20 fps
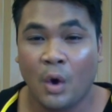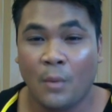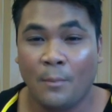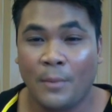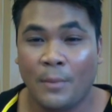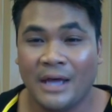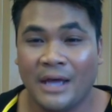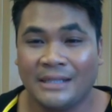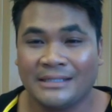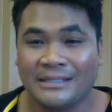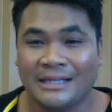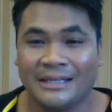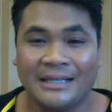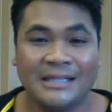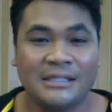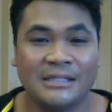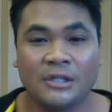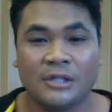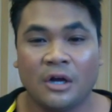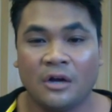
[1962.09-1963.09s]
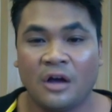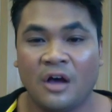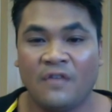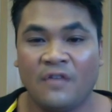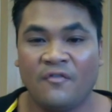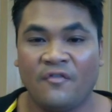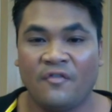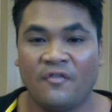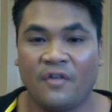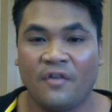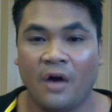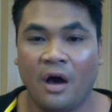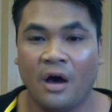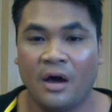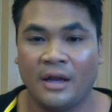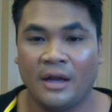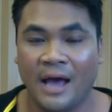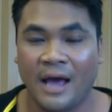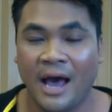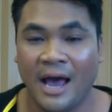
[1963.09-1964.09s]
But let's start off
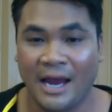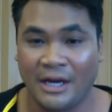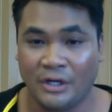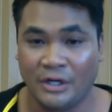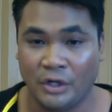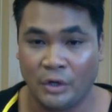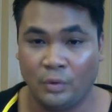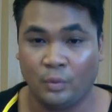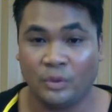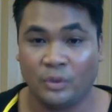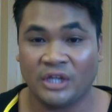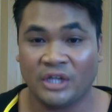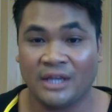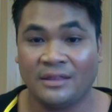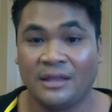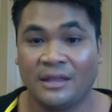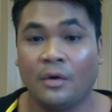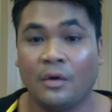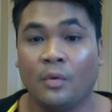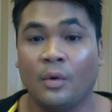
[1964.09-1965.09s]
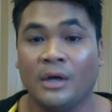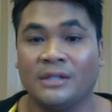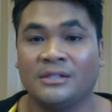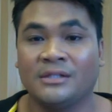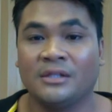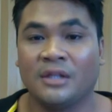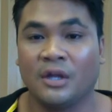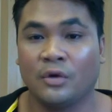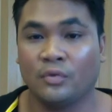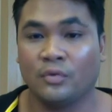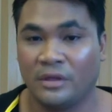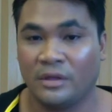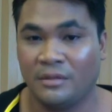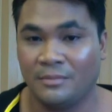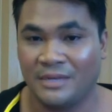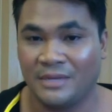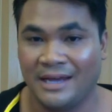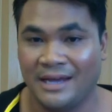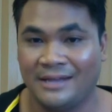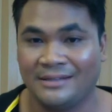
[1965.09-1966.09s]
on a high note, which I think was their rhythm
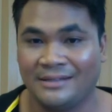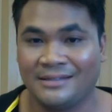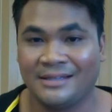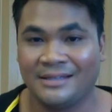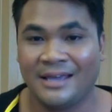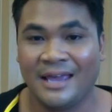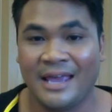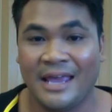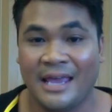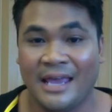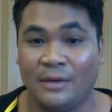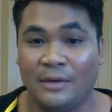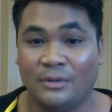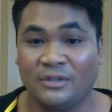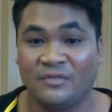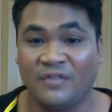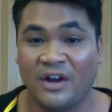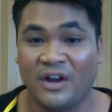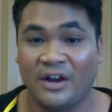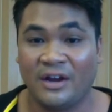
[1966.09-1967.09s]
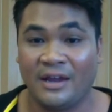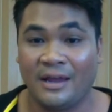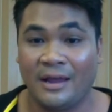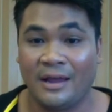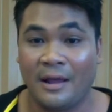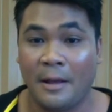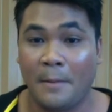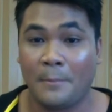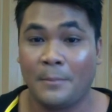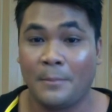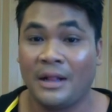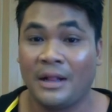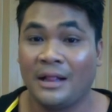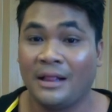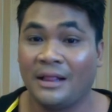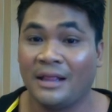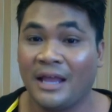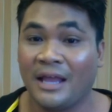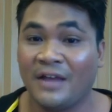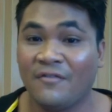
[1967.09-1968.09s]
dance. It was very
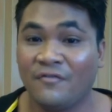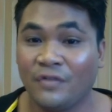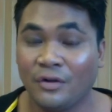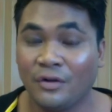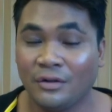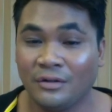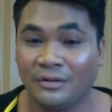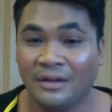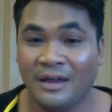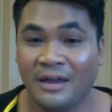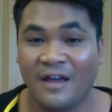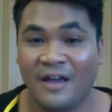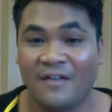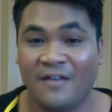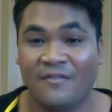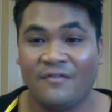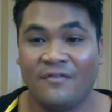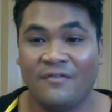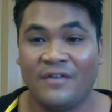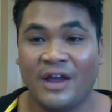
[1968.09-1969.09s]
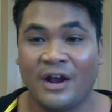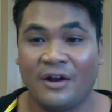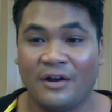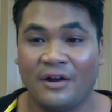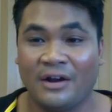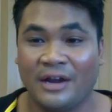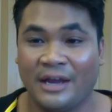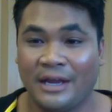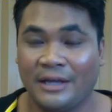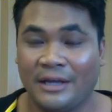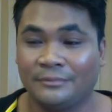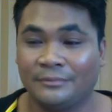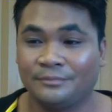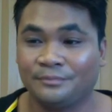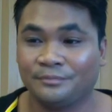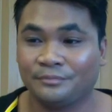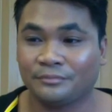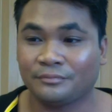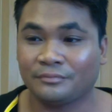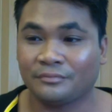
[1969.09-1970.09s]
playful, very
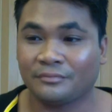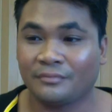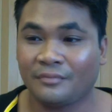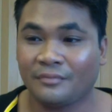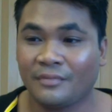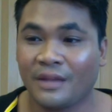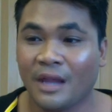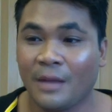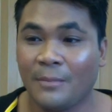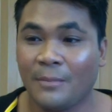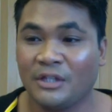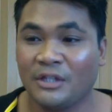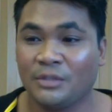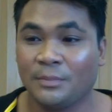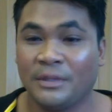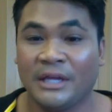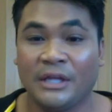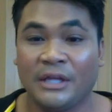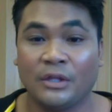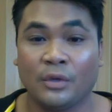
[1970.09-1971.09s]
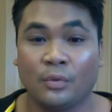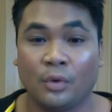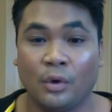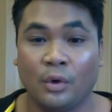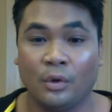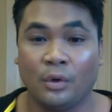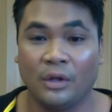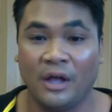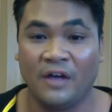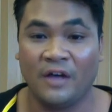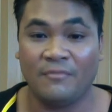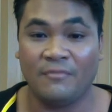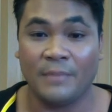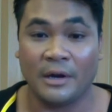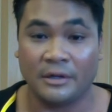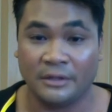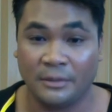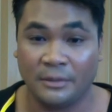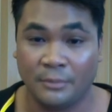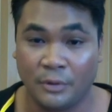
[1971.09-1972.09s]
much playing the role of
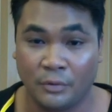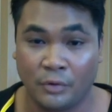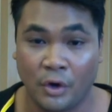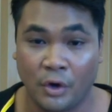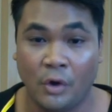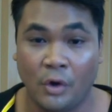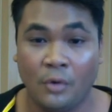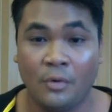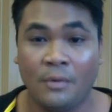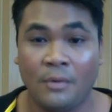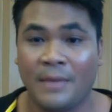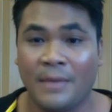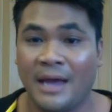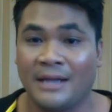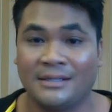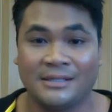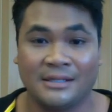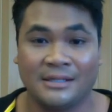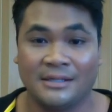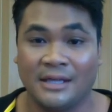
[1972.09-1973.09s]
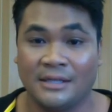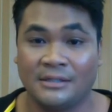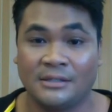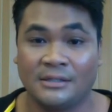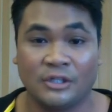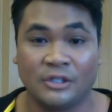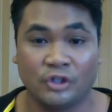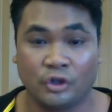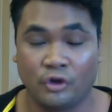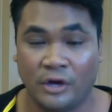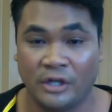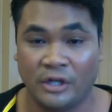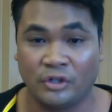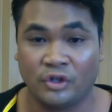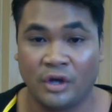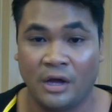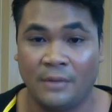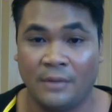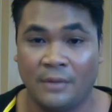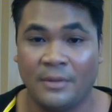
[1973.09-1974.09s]
Marilyn Monroe. Madison does such a great
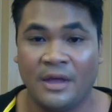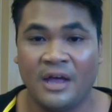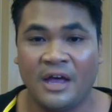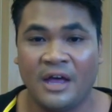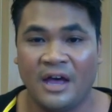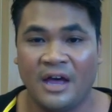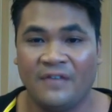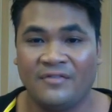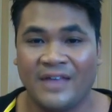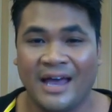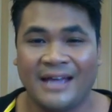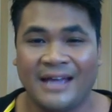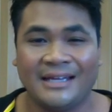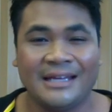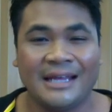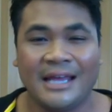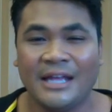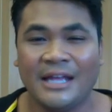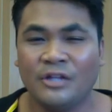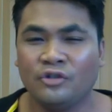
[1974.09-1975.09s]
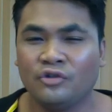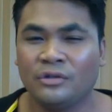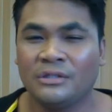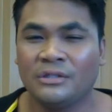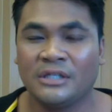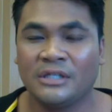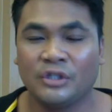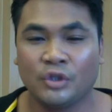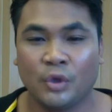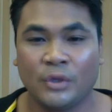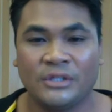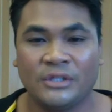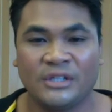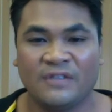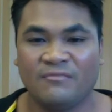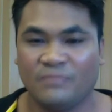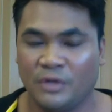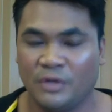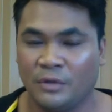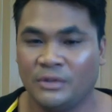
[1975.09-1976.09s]
job of that. Interesting choice
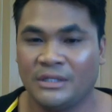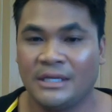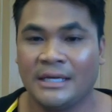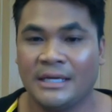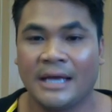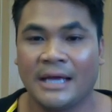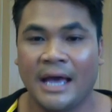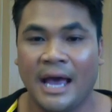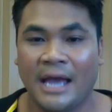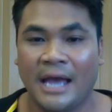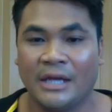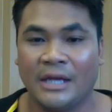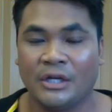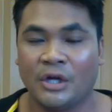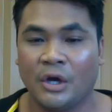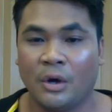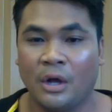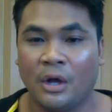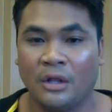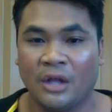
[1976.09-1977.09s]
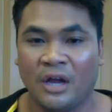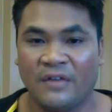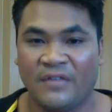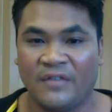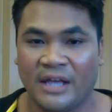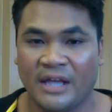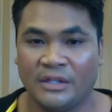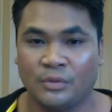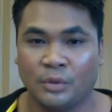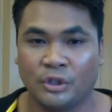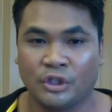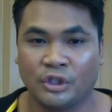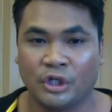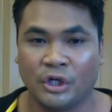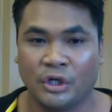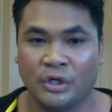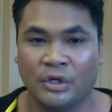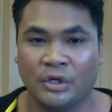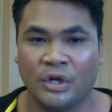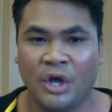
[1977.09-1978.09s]
of music. I know a lot of heads were
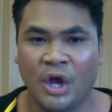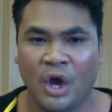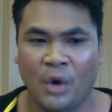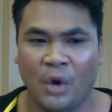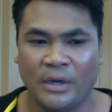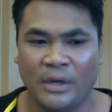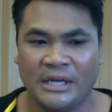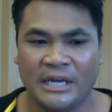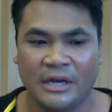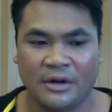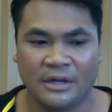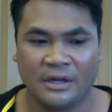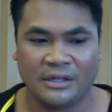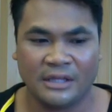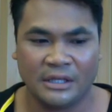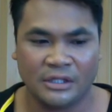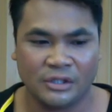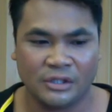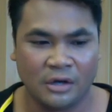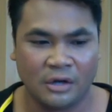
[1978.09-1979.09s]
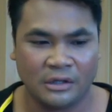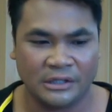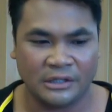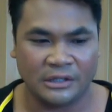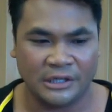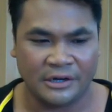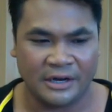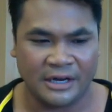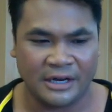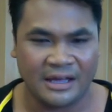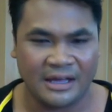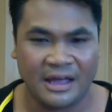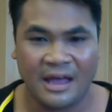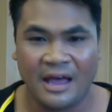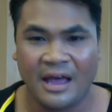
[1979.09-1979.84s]
turned when hearing the song lyric.